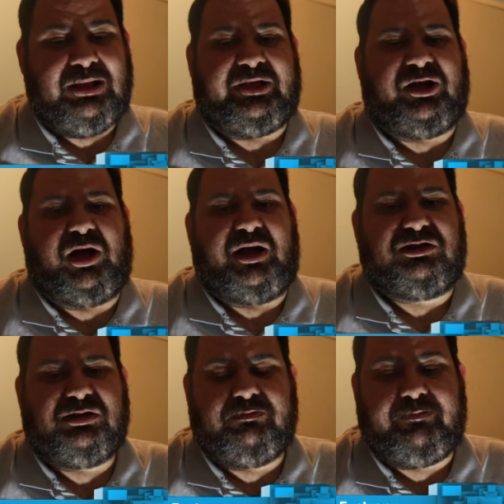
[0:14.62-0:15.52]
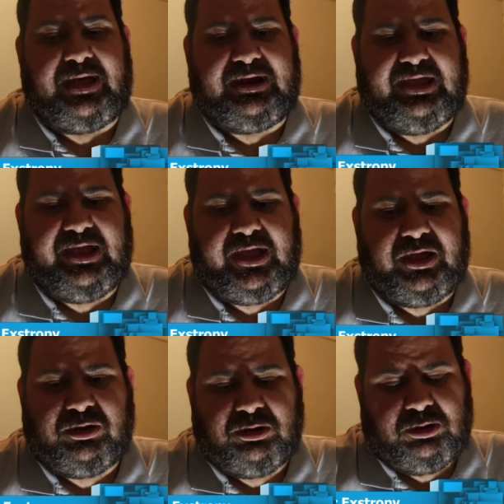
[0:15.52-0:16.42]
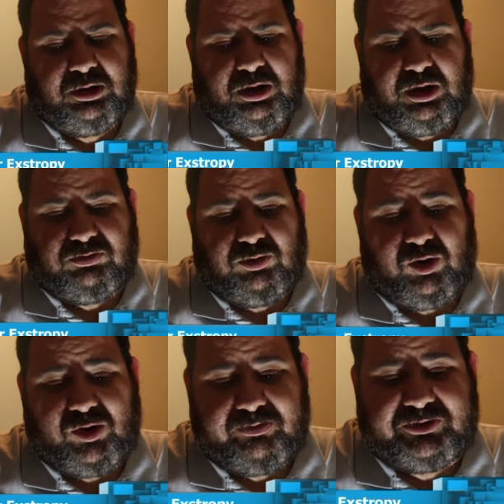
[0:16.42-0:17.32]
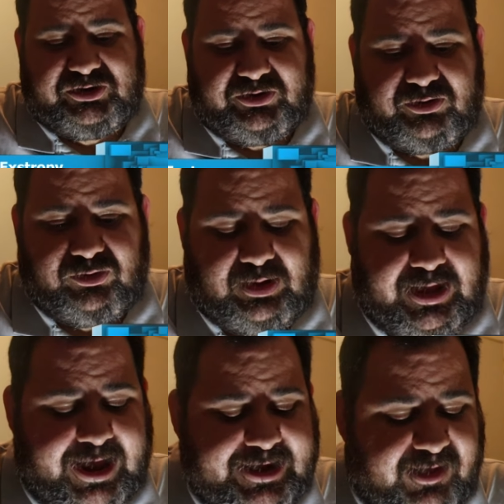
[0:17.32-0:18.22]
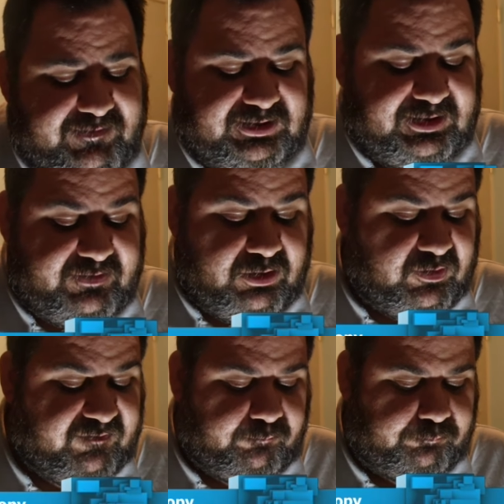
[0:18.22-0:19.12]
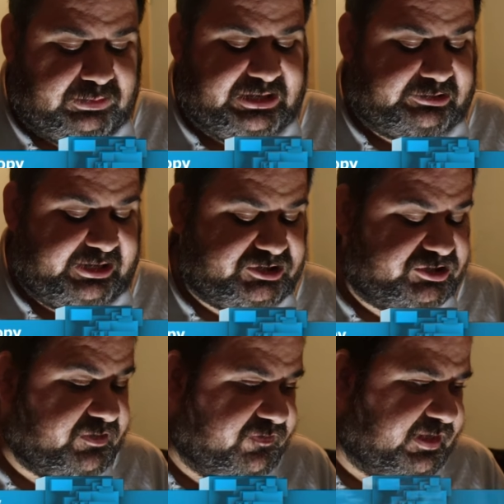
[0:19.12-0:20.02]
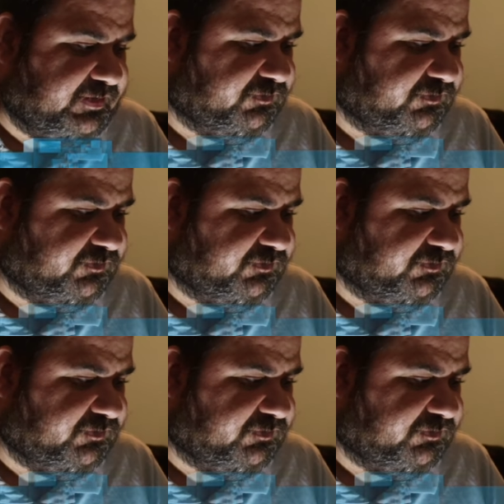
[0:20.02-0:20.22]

Hey guys, Matt here, and welcome to another Living with Bladder Exstrophy